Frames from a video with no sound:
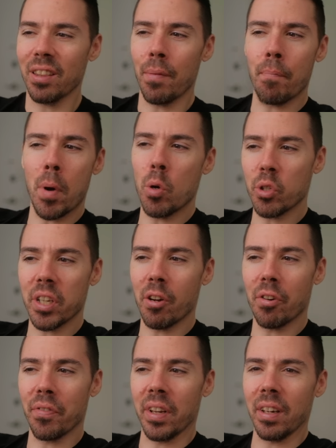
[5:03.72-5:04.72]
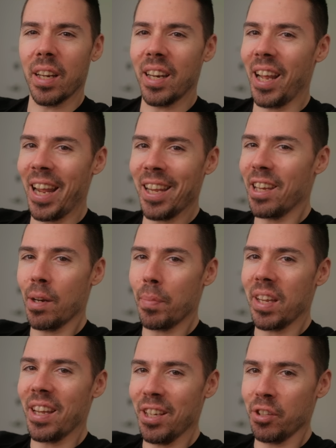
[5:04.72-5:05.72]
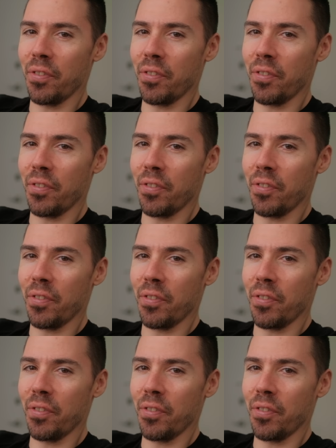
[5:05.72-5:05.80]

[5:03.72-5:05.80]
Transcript: the most out of it, and it ain't gonna be his